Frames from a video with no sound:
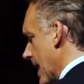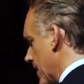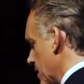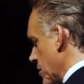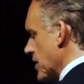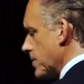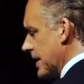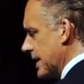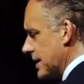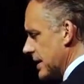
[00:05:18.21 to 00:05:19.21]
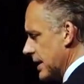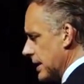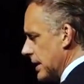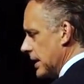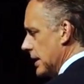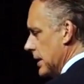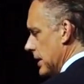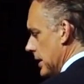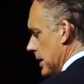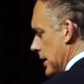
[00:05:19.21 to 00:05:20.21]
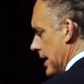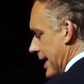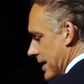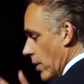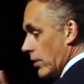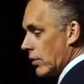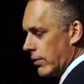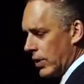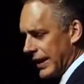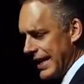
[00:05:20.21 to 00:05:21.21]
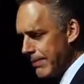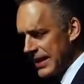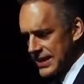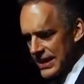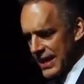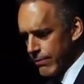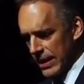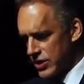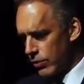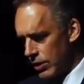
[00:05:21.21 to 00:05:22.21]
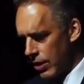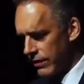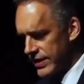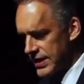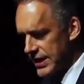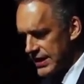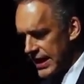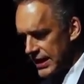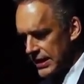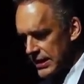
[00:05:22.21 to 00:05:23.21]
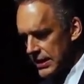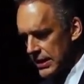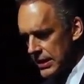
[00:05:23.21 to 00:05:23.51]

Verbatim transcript: And the judgment is that not only will he be a slave, but so will all of his descendants.